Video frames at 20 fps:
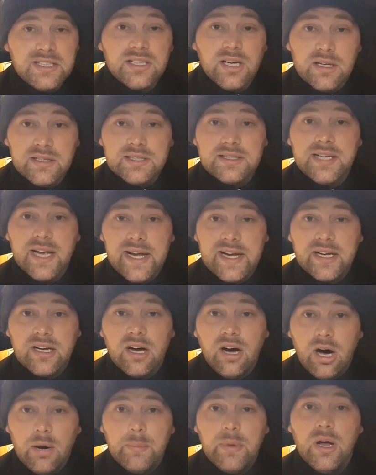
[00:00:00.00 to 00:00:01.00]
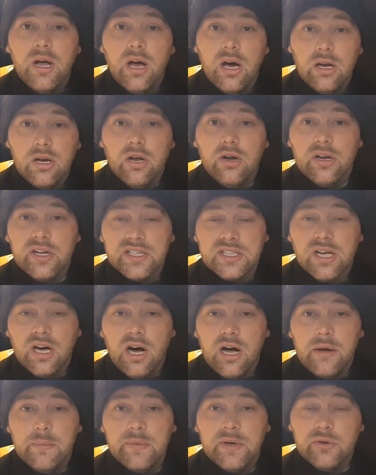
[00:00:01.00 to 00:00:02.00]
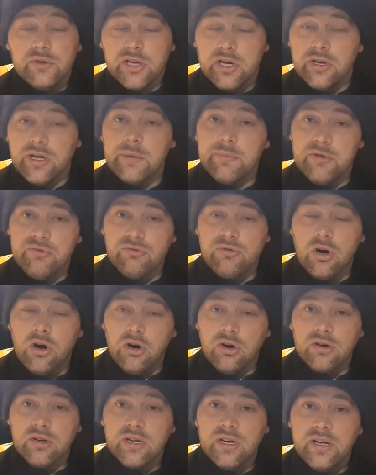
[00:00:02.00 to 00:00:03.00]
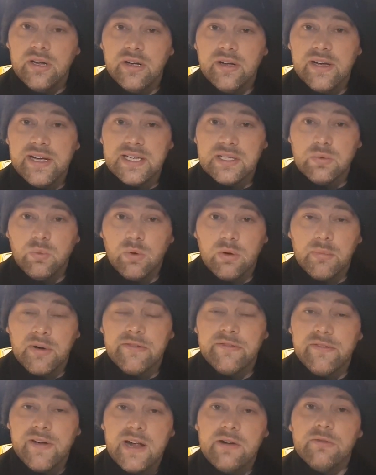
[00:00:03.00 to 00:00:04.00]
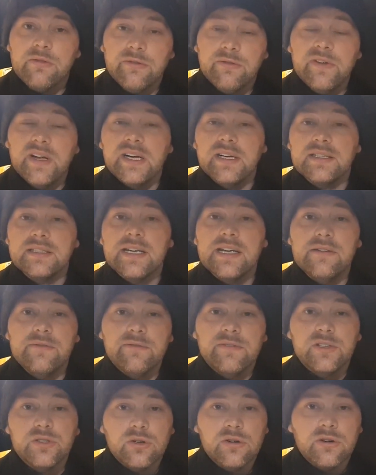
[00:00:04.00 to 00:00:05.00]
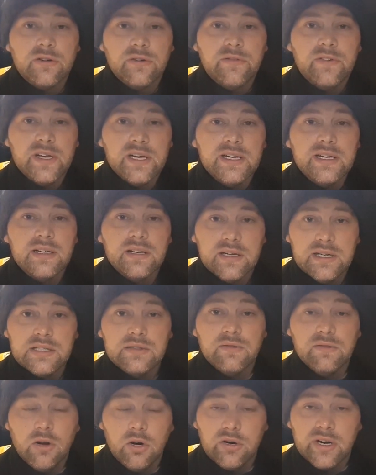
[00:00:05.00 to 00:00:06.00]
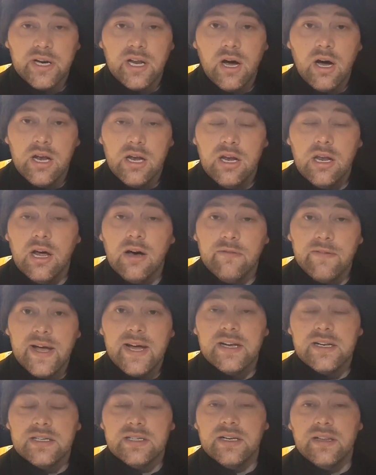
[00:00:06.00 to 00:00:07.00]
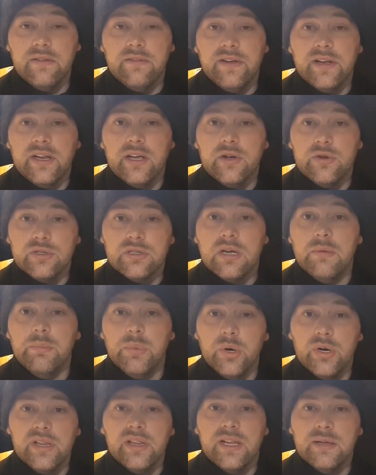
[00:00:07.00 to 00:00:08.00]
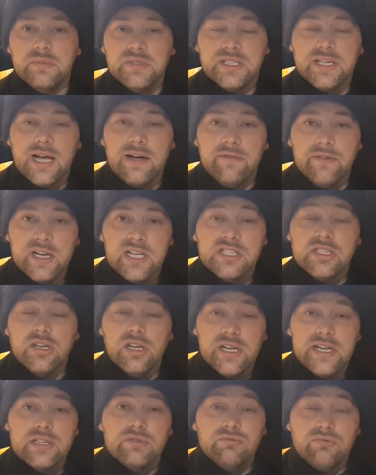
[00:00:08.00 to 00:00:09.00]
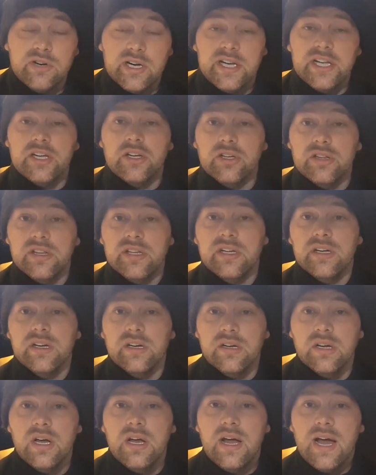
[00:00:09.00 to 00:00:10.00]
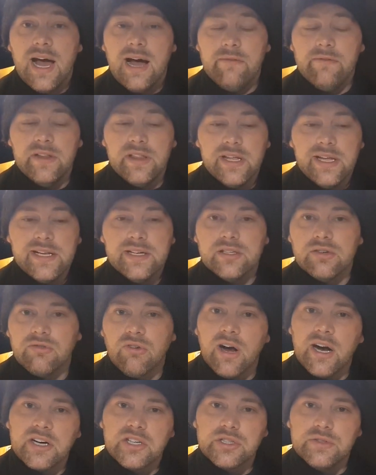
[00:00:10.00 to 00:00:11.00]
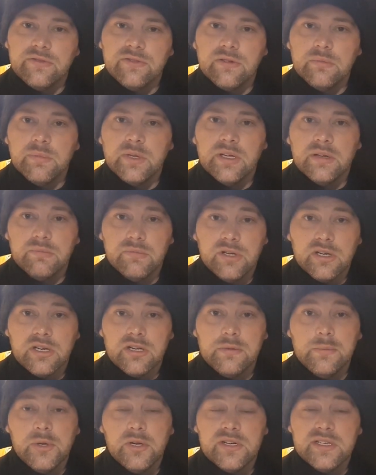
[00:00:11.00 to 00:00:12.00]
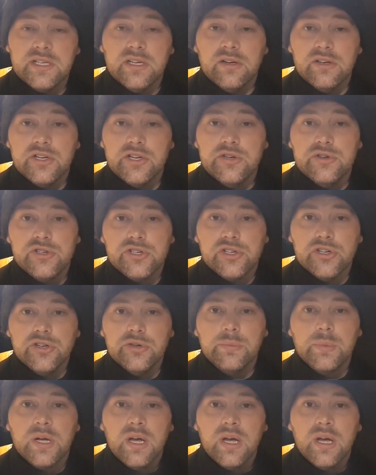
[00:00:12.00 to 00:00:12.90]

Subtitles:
does take up a lot of time. Now, don't get me wrong. It's one of my favorite things in photography is vlogging it. I love editing the videos and putting them together. And it's really good to having the interaction from the community on YouTube.